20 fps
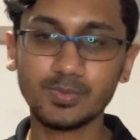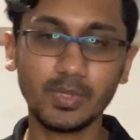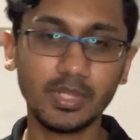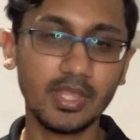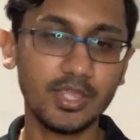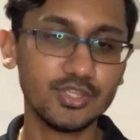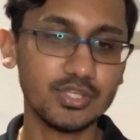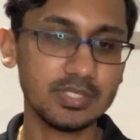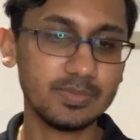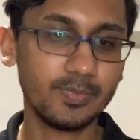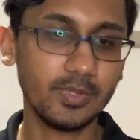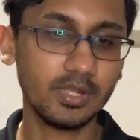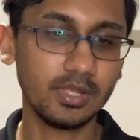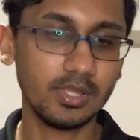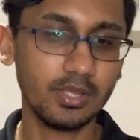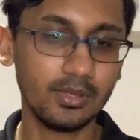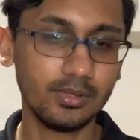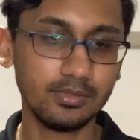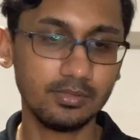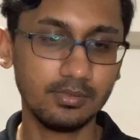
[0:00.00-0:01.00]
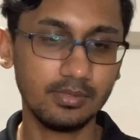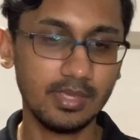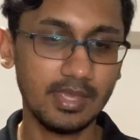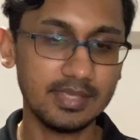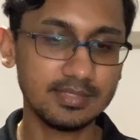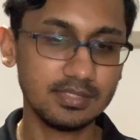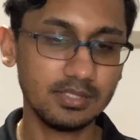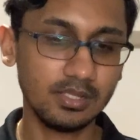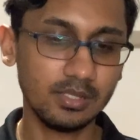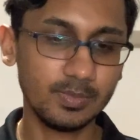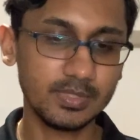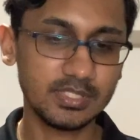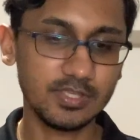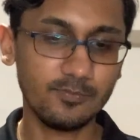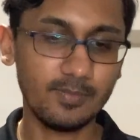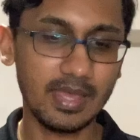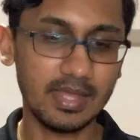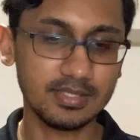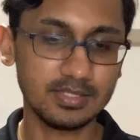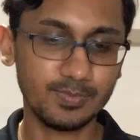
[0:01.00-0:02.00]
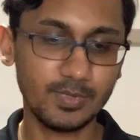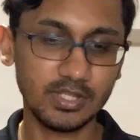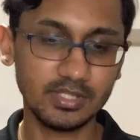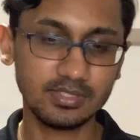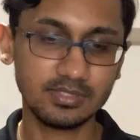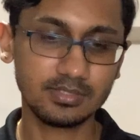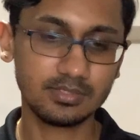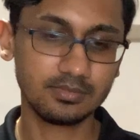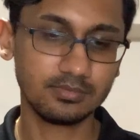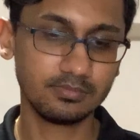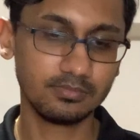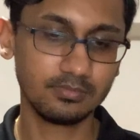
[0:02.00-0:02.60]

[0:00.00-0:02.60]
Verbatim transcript: one I just pulled out has a little bit of bad spots.